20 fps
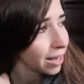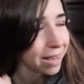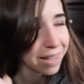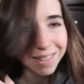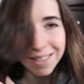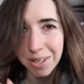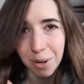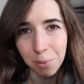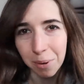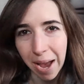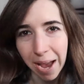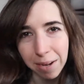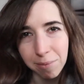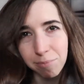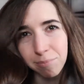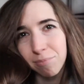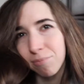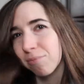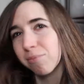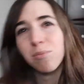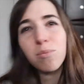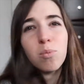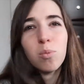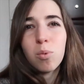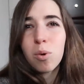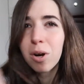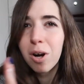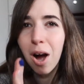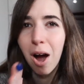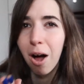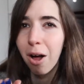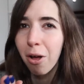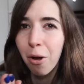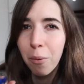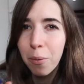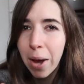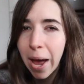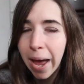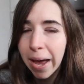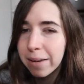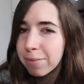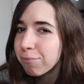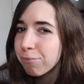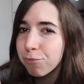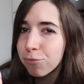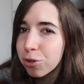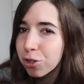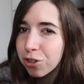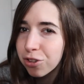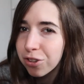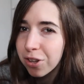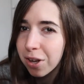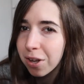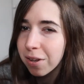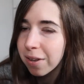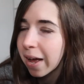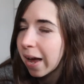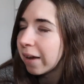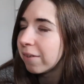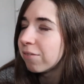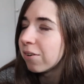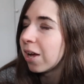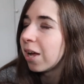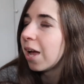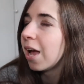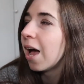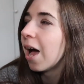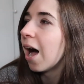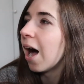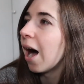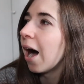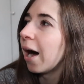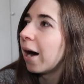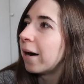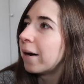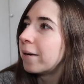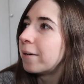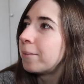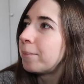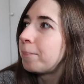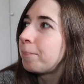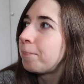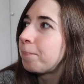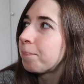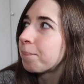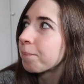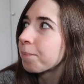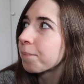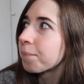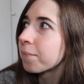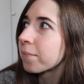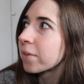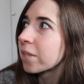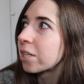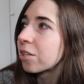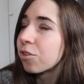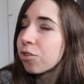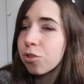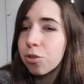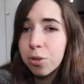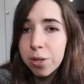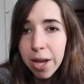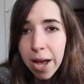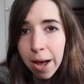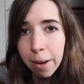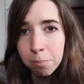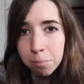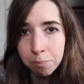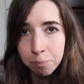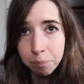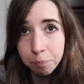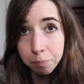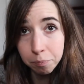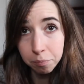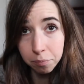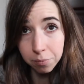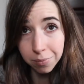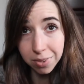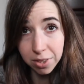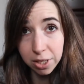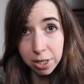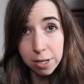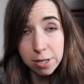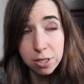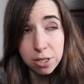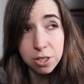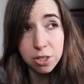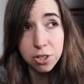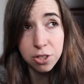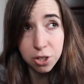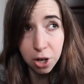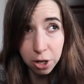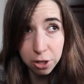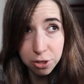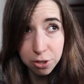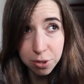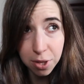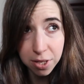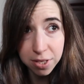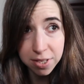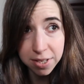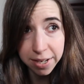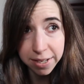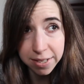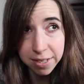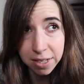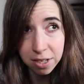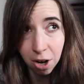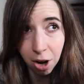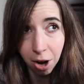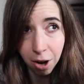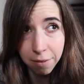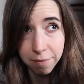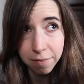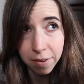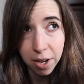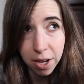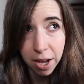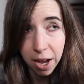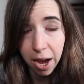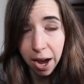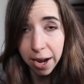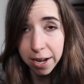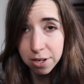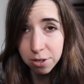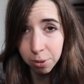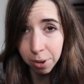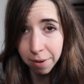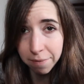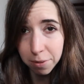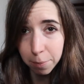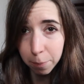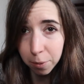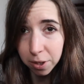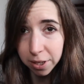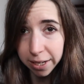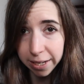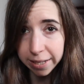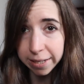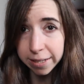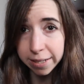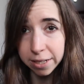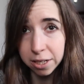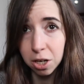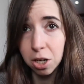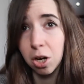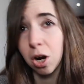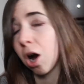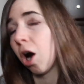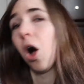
It's okay. We're all okay. We're still alive. So yeah, to start 2019 off, I don't have the book in here